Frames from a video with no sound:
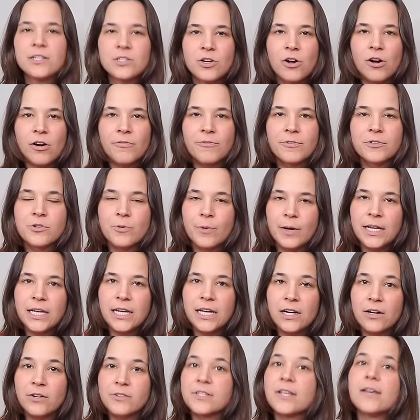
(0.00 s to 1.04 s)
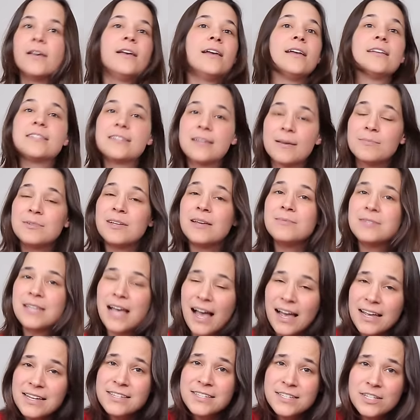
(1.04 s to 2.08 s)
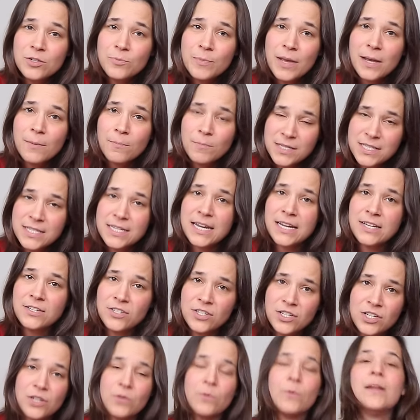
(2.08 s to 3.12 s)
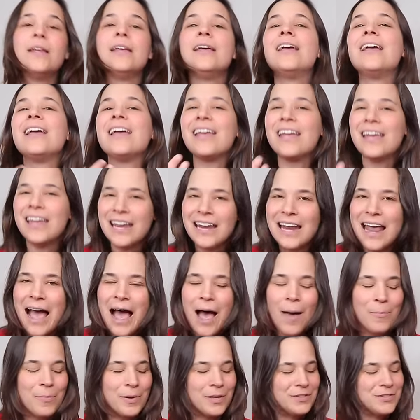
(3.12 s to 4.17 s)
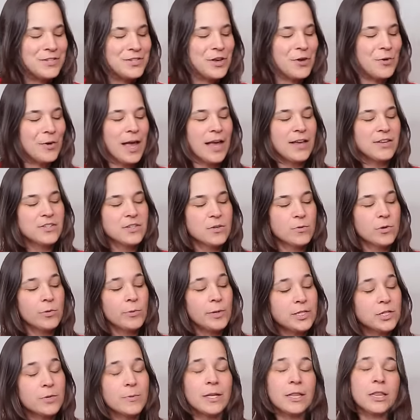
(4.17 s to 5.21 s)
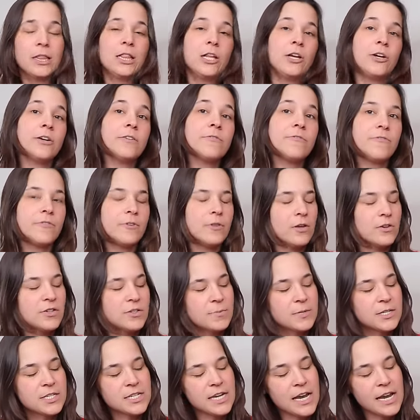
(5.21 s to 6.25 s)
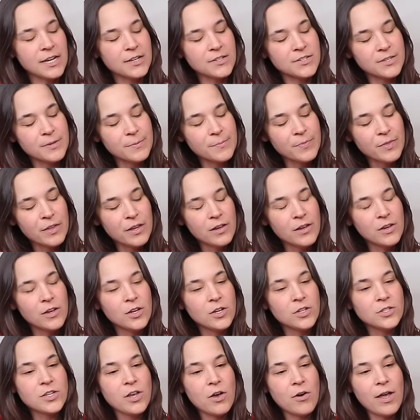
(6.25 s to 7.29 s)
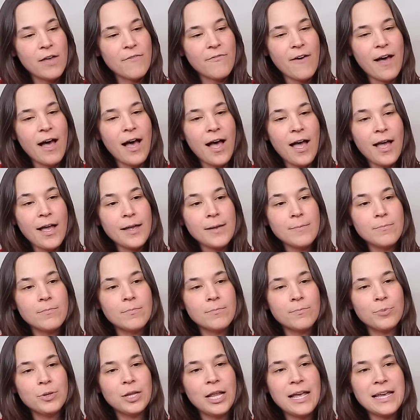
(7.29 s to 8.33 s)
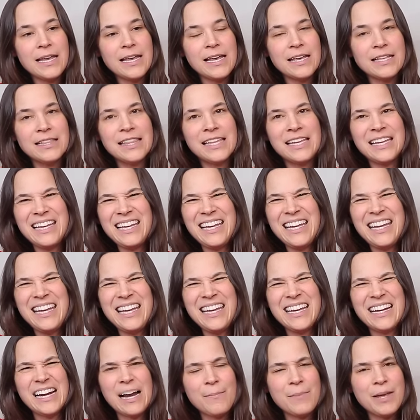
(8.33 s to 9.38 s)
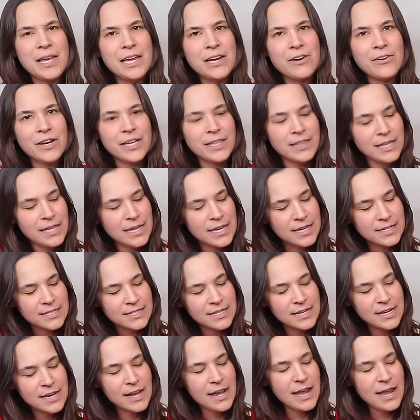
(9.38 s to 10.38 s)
guitar for 20 years and sometimes I still make mistakes too. It happens, okay? So what do? We learn from those mistakes. So if I'm playing the E and I'm hearing this,